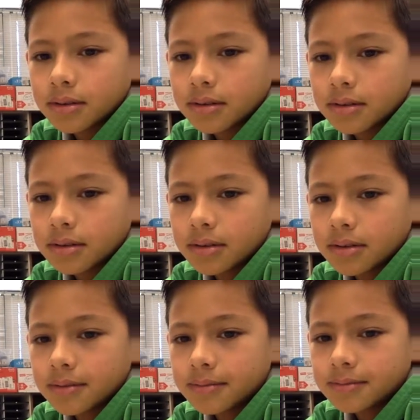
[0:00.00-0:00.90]

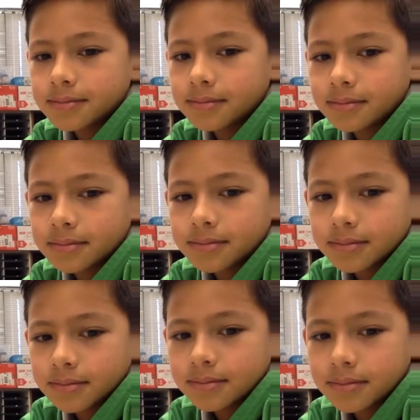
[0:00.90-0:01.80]

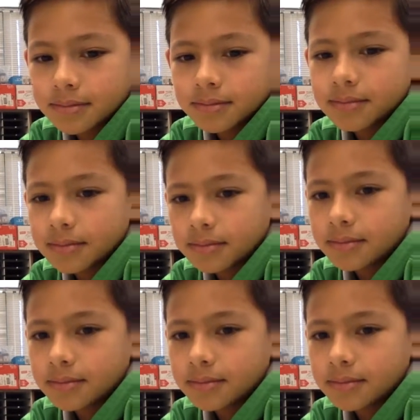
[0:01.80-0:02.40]
This person isn't speaking.